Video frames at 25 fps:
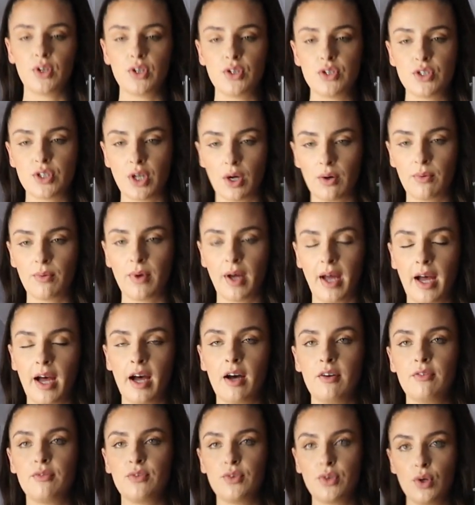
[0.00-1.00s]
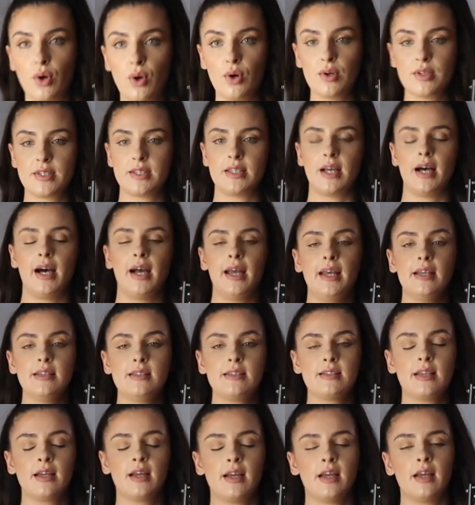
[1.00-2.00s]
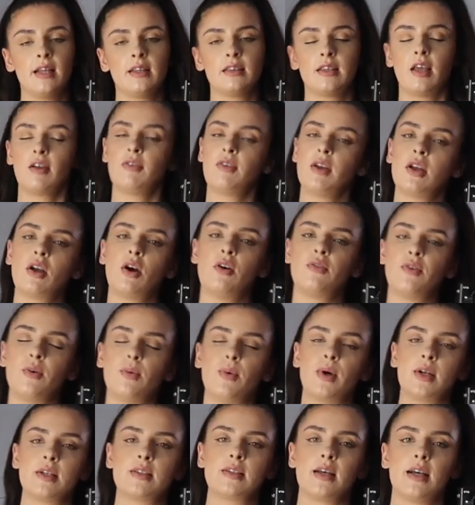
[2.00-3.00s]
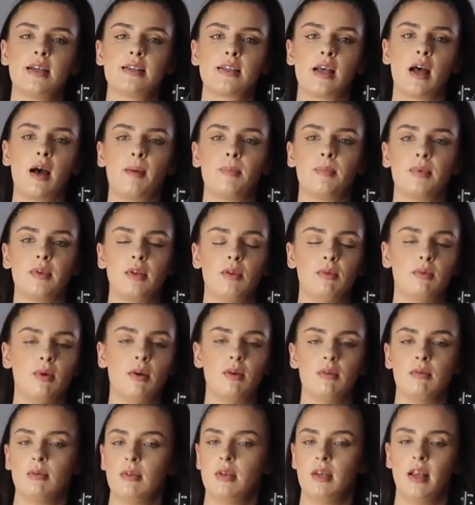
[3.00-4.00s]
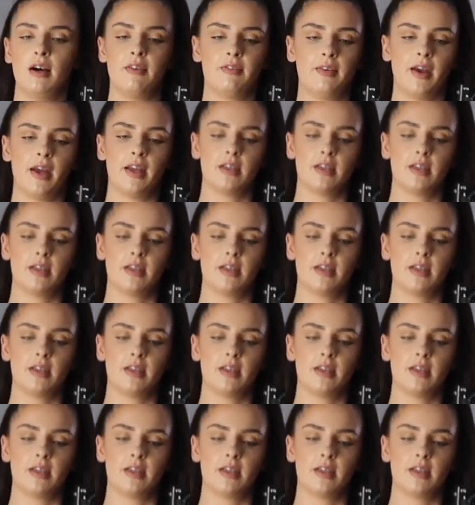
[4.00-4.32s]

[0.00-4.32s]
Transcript: you don't have your size, definitely go for one size up. You will love